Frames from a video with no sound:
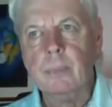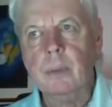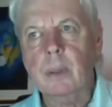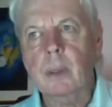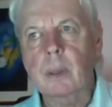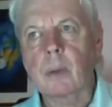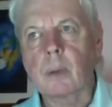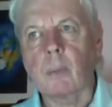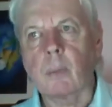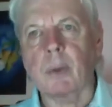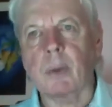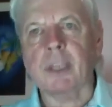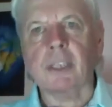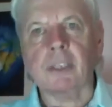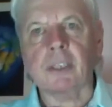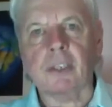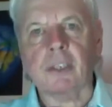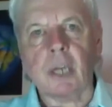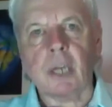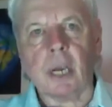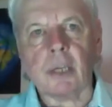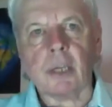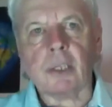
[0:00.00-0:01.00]
which is
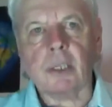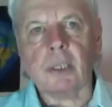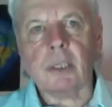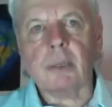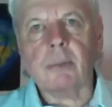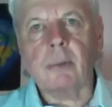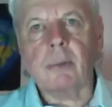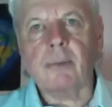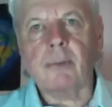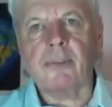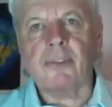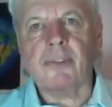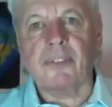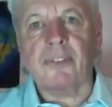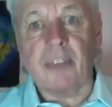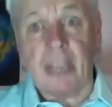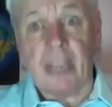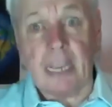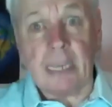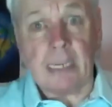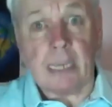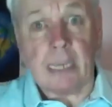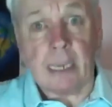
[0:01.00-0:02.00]
just
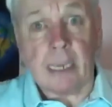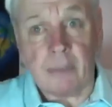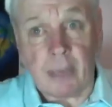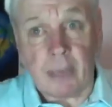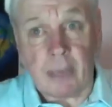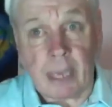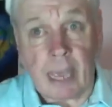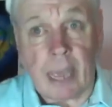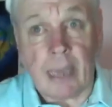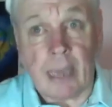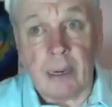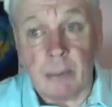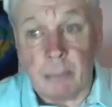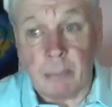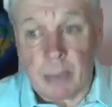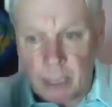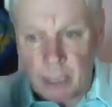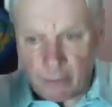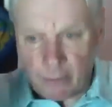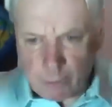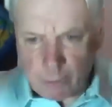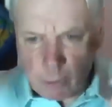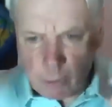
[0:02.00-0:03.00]
feeding the
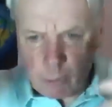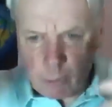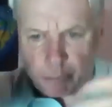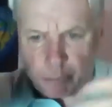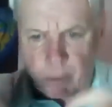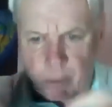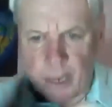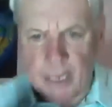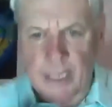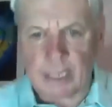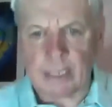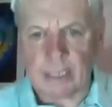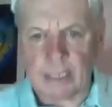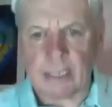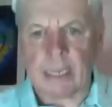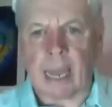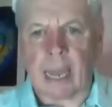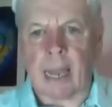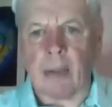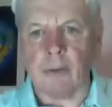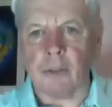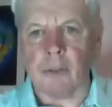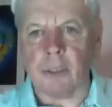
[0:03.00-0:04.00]
enemy if you break it
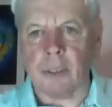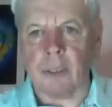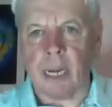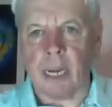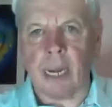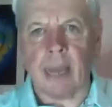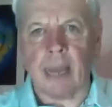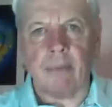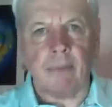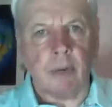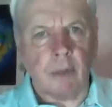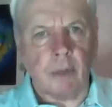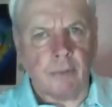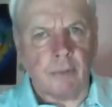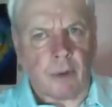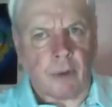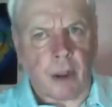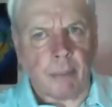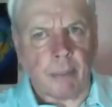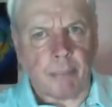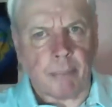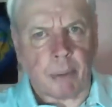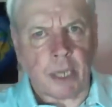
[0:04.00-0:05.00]
down to the level of
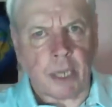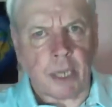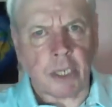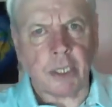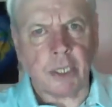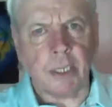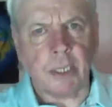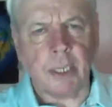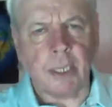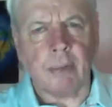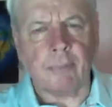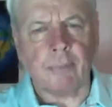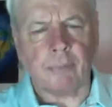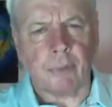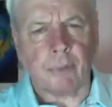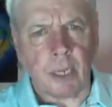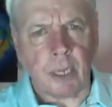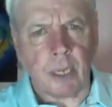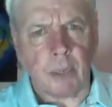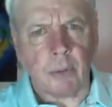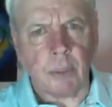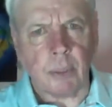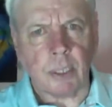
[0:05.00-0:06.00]
vibration and
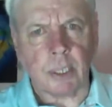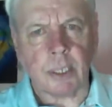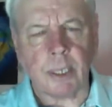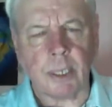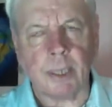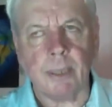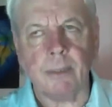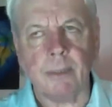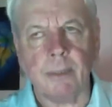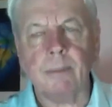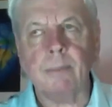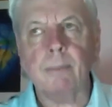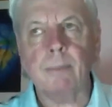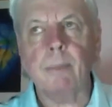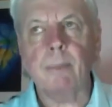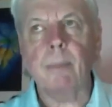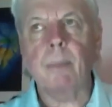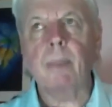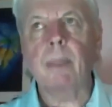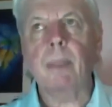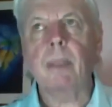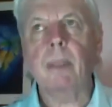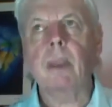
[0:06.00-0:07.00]
frequency.
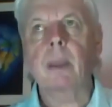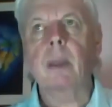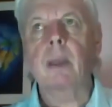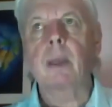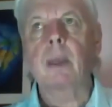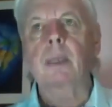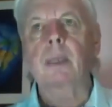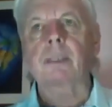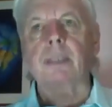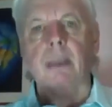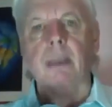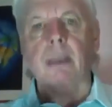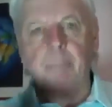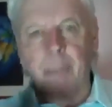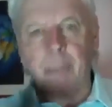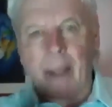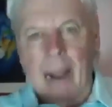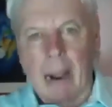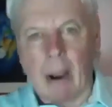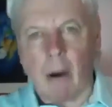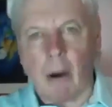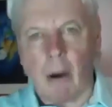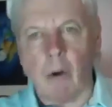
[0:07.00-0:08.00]
It's
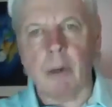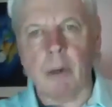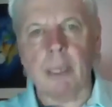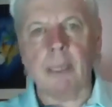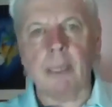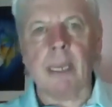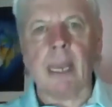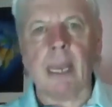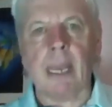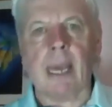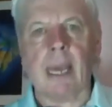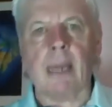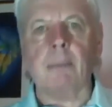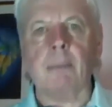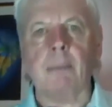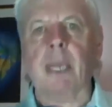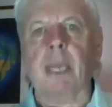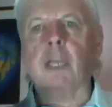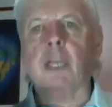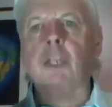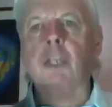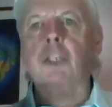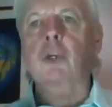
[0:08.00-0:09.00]
empowering the enemy
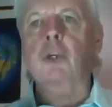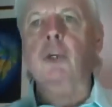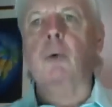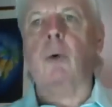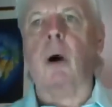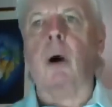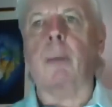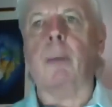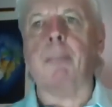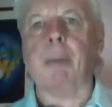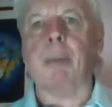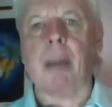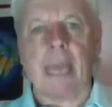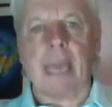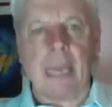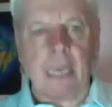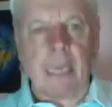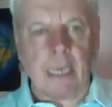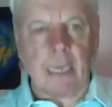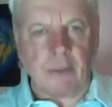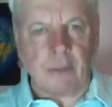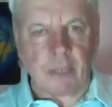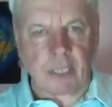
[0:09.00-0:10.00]
because you are
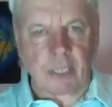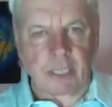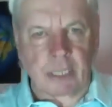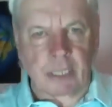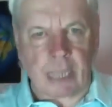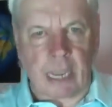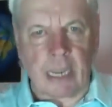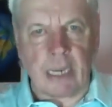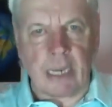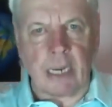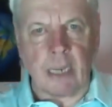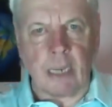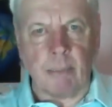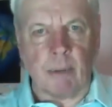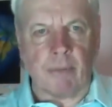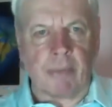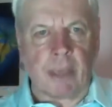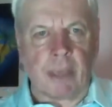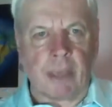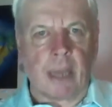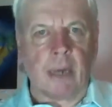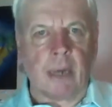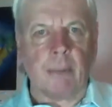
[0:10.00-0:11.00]
playing in the stadium of
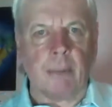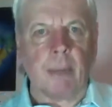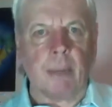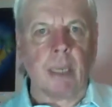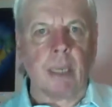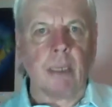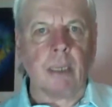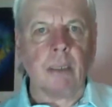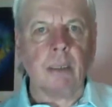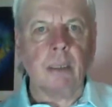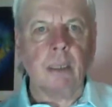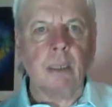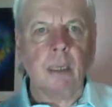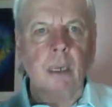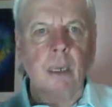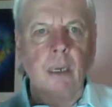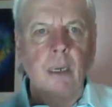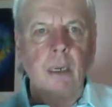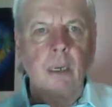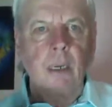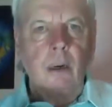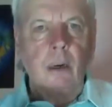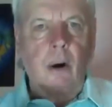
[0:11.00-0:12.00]
the enemy,
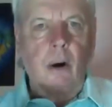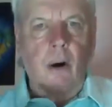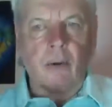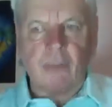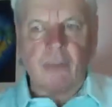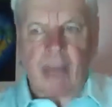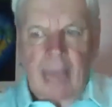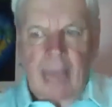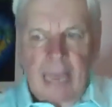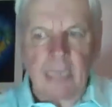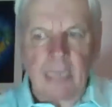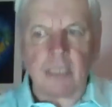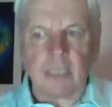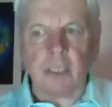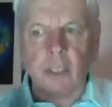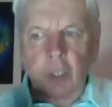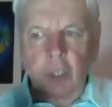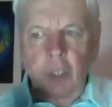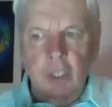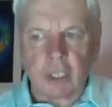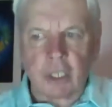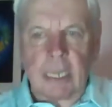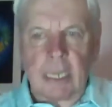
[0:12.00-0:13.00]
of hate and
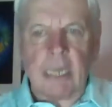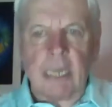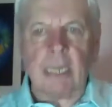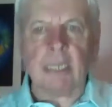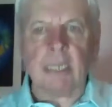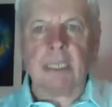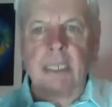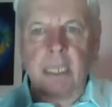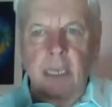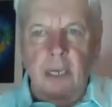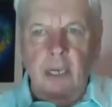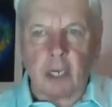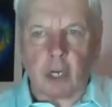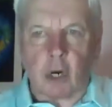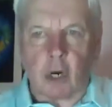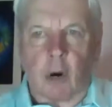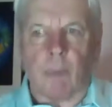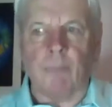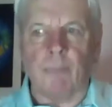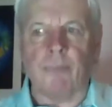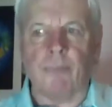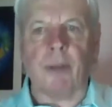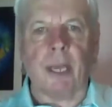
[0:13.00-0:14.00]
hostility and
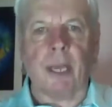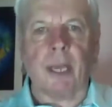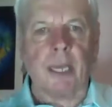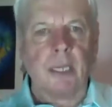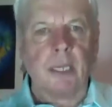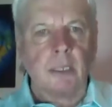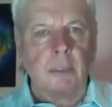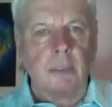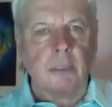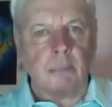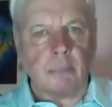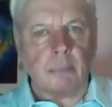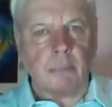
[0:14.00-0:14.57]
conflict and